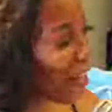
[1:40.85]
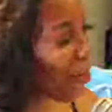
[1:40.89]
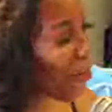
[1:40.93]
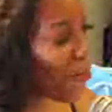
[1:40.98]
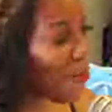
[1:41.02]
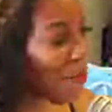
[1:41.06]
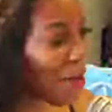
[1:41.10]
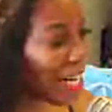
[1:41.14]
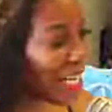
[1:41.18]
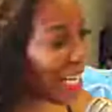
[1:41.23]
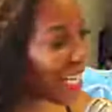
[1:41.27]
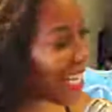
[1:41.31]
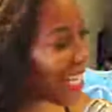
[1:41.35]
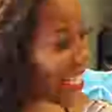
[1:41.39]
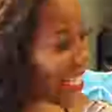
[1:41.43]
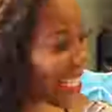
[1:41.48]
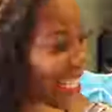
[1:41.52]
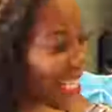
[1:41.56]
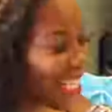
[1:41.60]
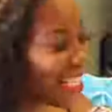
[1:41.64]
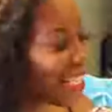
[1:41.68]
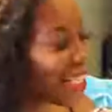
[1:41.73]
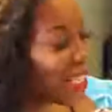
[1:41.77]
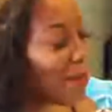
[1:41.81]
like, what
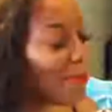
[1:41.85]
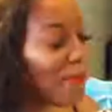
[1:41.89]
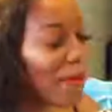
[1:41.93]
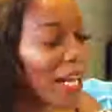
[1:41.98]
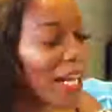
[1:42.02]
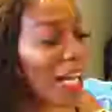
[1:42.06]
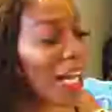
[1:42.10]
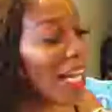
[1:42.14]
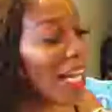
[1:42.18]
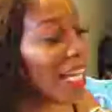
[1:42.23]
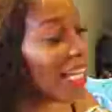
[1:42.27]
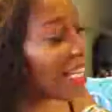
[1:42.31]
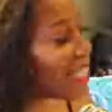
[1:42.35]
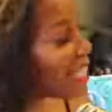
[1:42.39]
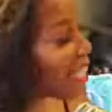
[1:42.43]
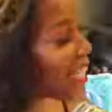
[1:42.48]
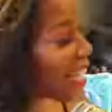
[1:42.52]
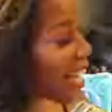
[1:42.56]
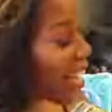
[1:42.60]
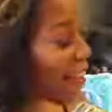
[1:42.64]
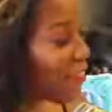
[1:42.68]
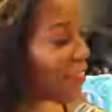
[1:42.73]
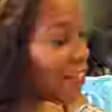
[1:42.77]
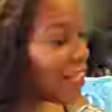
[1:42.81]
is this? And I'm like
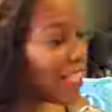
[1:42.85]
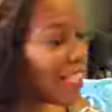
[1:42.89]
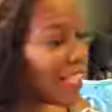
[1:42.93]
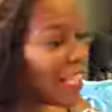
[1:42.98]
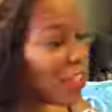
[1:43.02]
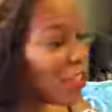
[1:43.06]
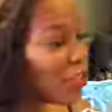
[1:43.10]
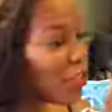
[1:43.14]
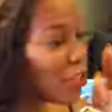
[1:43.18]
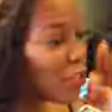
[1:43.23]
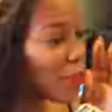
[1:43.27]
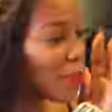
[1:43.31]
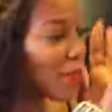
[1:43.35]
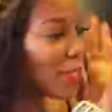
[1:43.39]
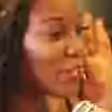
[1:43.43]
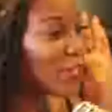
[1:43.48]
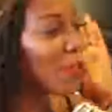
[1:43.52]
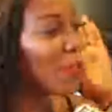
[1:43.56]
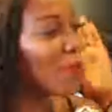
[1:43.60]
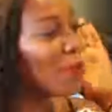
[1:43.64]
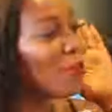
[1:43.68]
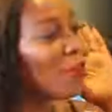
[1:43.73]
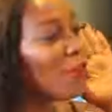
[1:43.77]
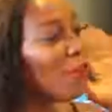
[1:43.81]
seeing everything that you're doing.
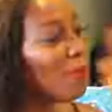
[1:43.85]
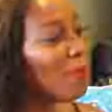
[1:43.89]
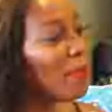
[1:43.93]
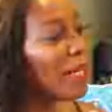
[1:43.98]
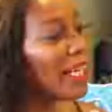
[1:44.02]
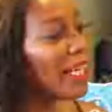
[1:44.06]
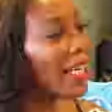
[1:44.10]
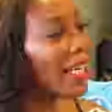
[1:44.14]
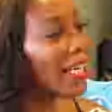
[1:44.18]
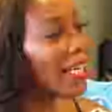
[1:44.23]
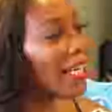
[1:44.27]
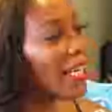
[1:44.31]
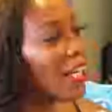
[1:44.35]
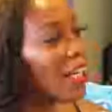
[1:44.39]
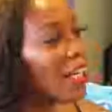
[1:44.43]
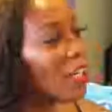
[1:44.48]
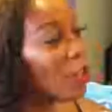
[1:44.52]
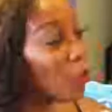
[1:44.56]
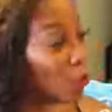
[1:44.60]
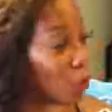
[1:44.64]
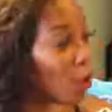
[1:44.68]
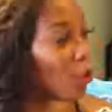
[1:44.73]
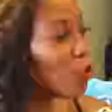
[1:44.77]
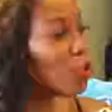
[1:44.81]
So you've been,
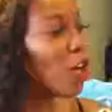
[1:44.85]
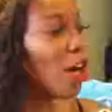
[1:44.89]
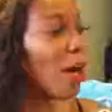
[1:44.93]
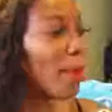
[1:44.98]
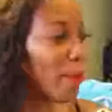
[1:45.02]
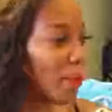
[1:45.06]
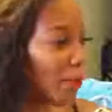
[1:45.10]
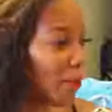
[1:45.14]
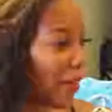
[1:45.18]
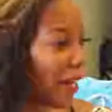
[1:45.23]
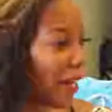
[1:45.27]
you know Dama,